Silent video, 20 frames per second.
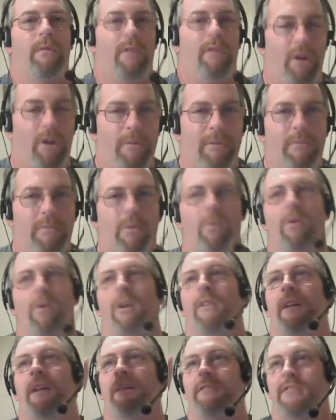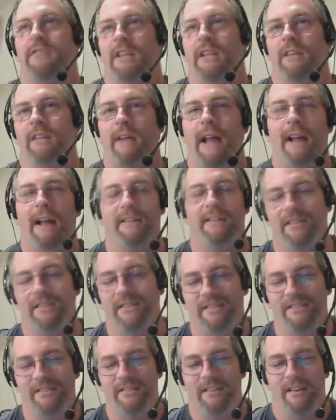or a little bit more, and then see the reaction.
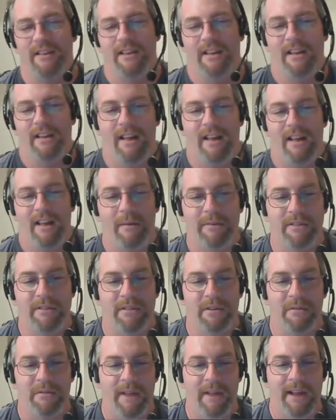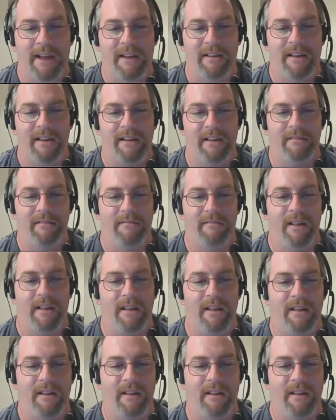Because I was a little ADD,